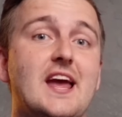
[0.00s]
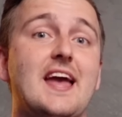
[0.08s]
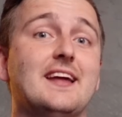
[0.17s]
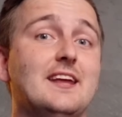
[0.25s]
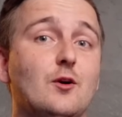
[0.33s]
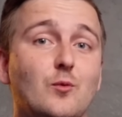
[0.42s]

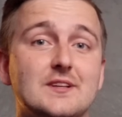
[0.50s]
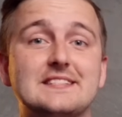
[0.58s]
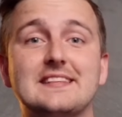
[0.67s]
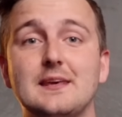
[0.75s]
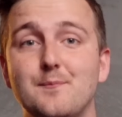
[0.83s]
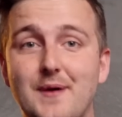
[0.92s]
and it was
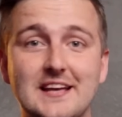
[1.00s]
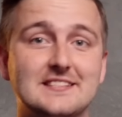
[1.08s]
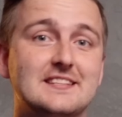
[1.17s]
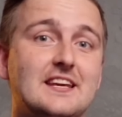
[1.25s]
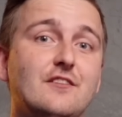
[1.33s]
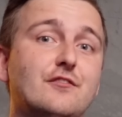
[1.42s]
the best
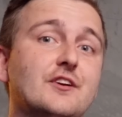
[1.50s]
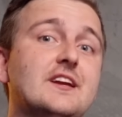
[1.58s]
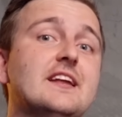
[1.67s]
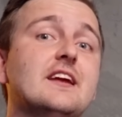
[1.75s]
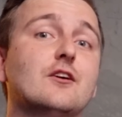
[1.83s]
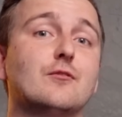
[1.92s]
thing for
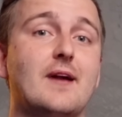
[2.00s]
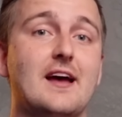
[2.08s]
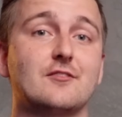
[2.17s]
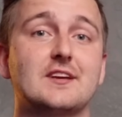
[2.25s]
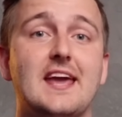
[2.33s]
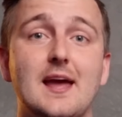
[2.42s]
getting
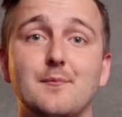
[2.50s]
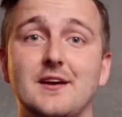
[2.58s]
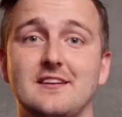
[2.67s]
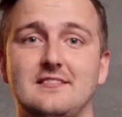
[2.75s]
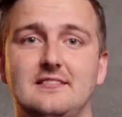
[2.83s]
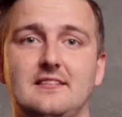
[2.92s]
around
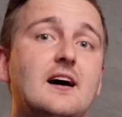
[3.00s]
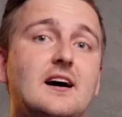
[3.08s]
campus.